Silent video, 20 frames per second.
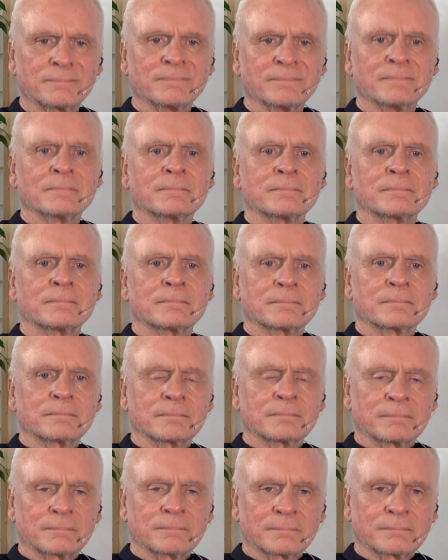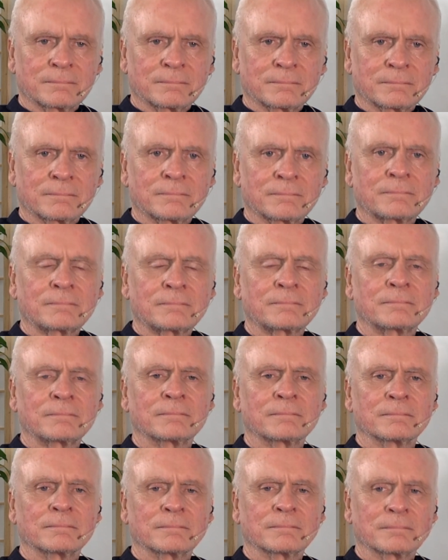
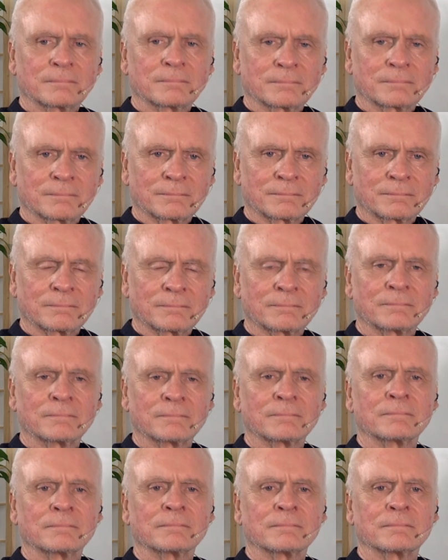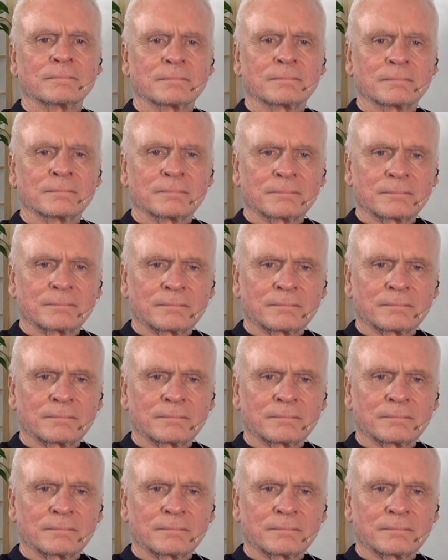[no speech]